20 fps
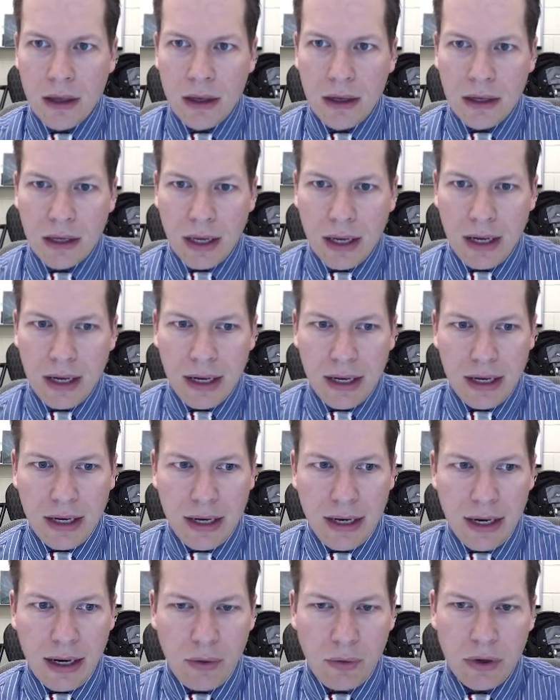Okay, and
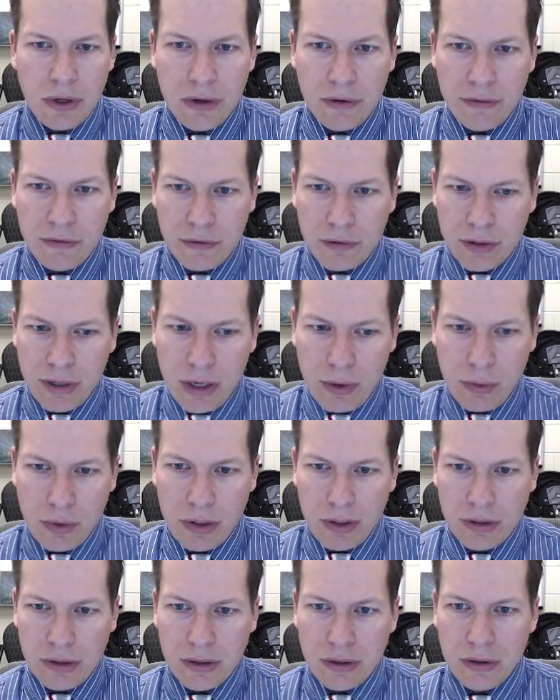now what you now what
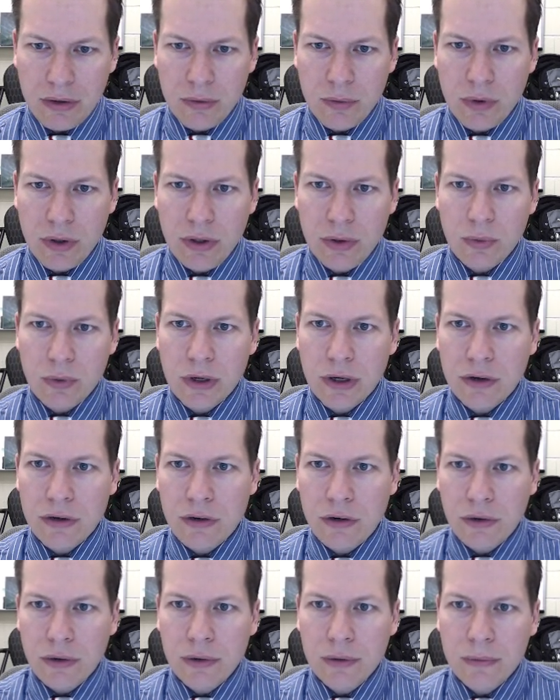you what you want
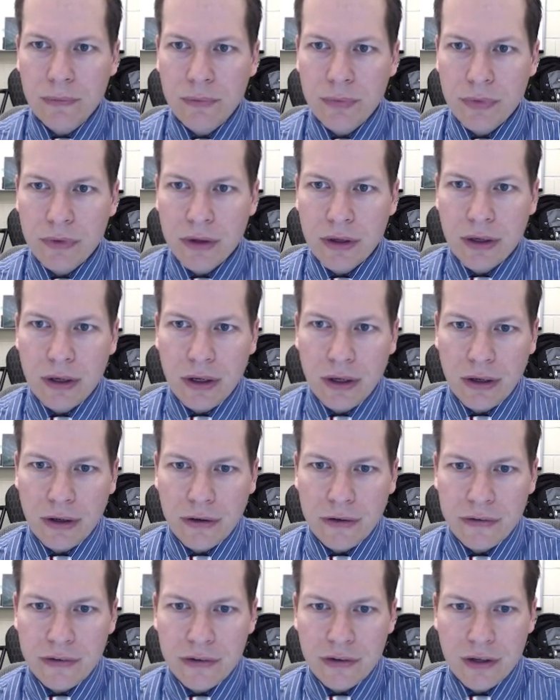to do
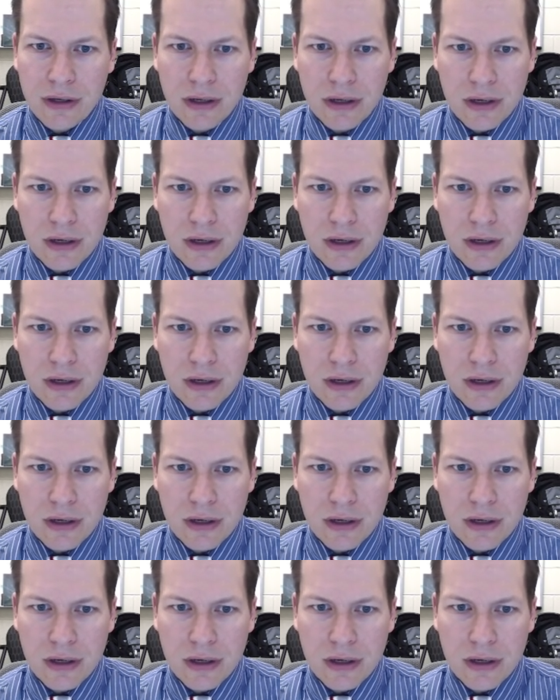is